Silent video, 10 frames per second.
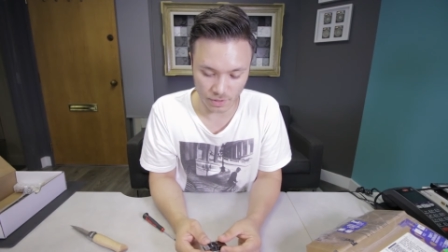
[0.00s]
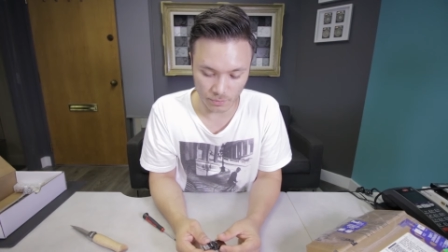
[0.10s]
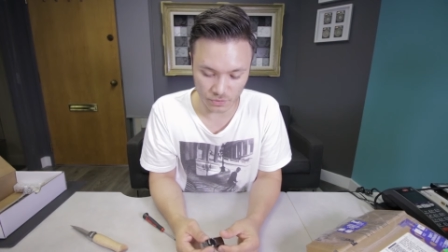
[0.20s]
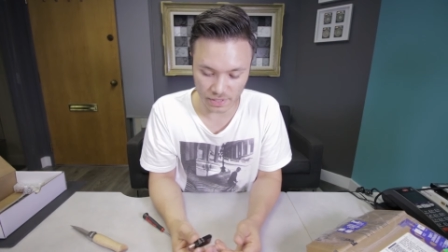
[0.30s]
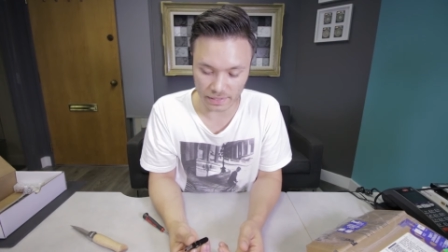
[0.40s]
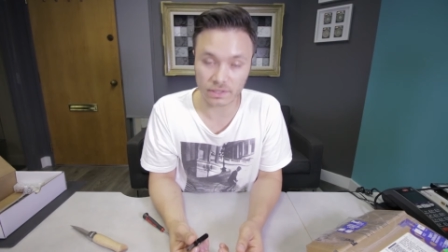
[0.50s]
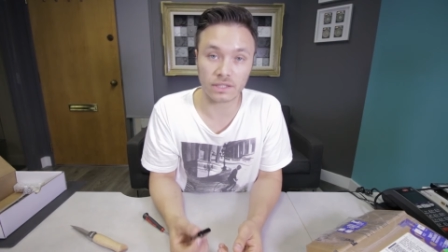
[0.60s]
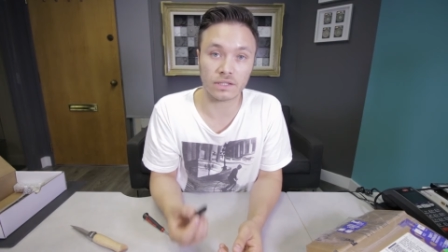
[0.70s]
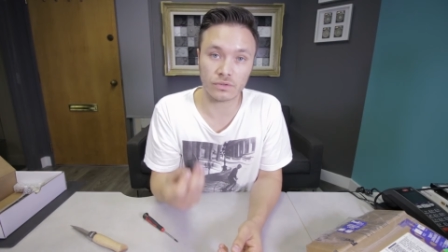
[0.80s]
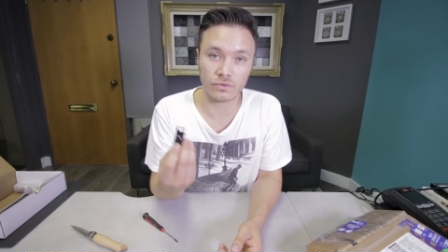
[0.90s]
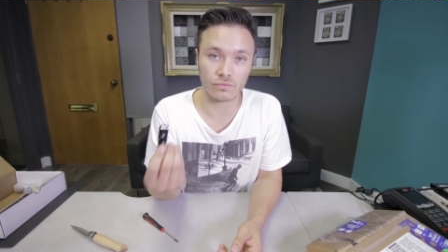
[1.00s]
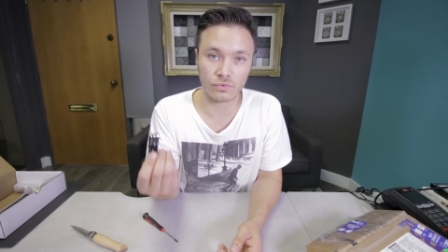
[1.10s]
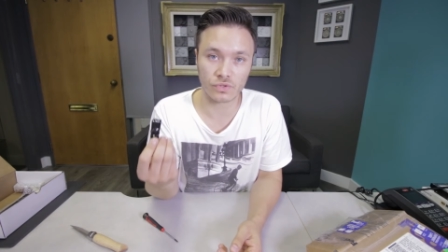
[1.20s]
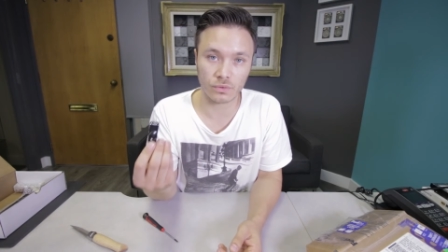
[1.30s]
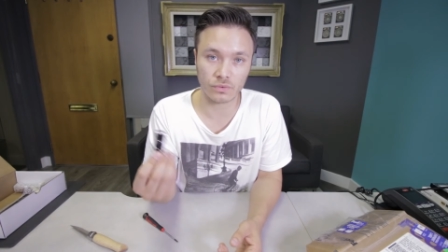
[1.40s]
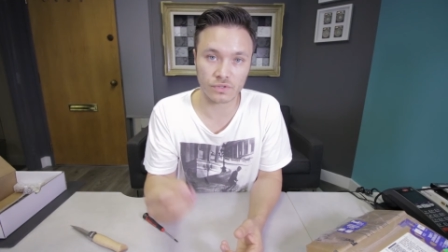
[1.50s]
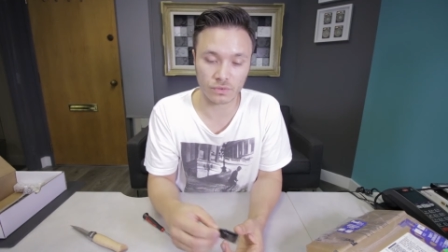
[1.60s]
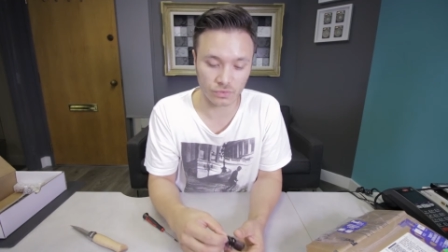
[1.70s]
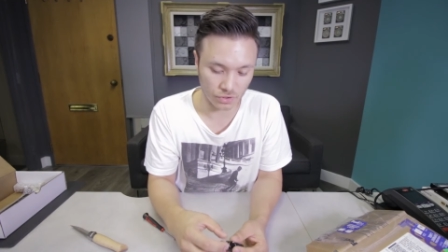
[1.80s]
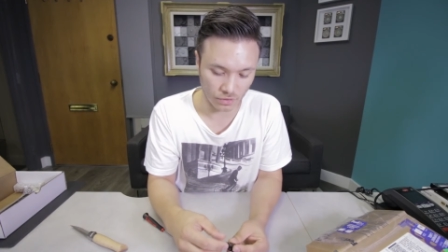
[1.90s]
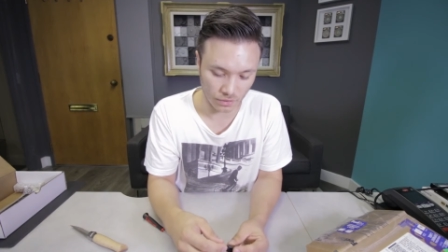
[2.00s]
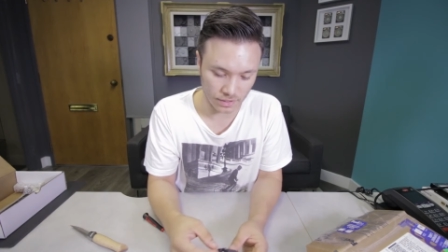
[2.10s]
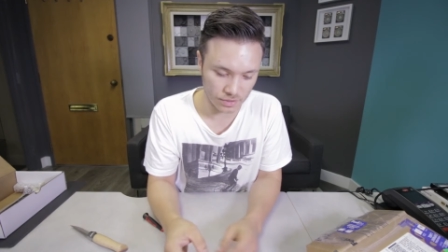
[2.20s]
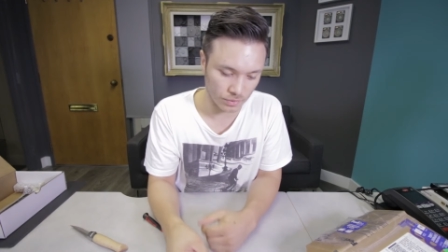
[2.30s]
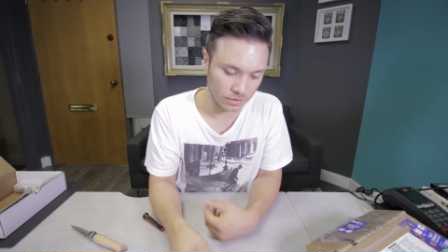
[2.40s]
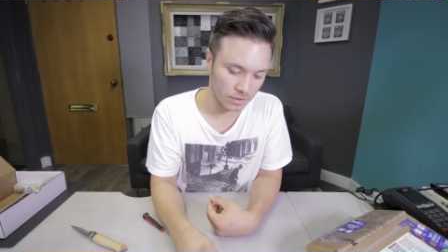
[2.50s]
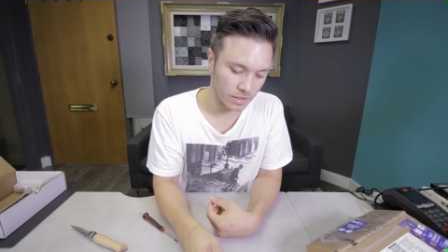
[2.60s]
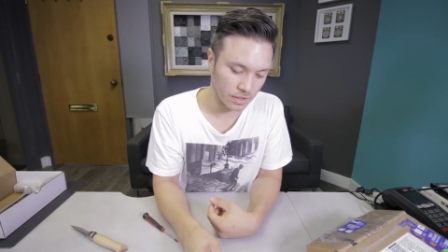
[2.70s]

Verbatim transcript: I'm most likely going to use a Rusolut solution on this one,